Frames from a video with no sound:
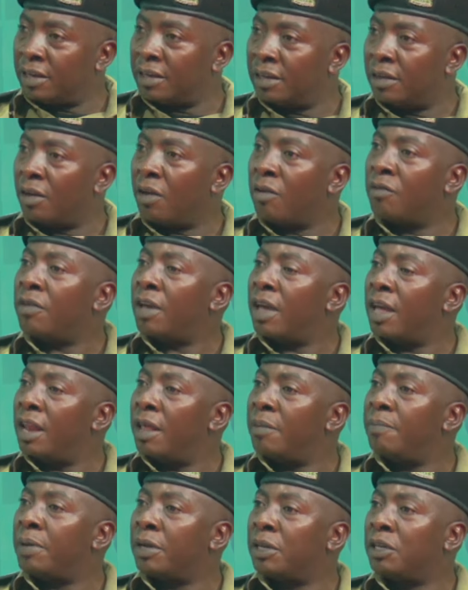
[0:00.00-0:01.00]
of any
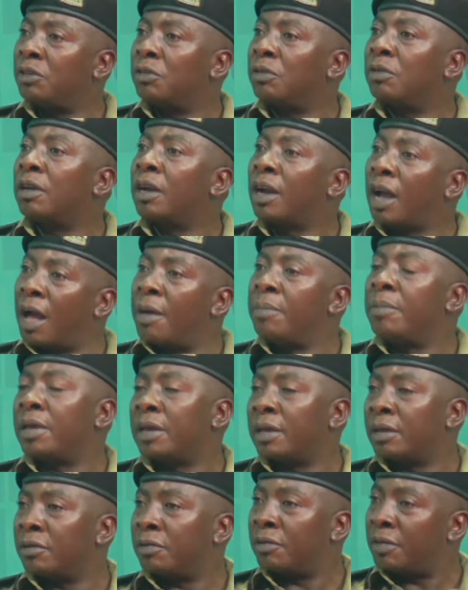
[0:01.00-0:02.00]
petition coming
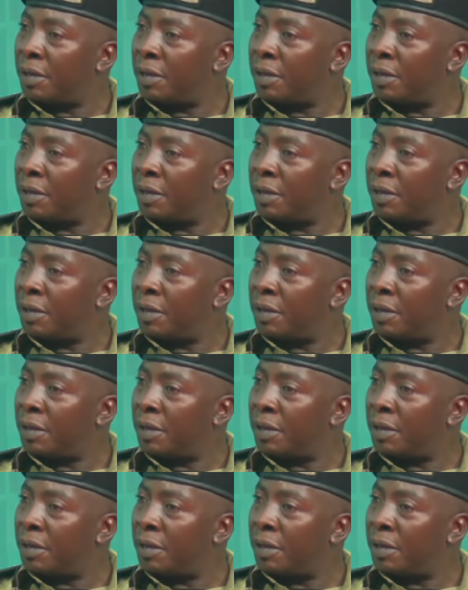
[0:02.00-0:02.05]
to them.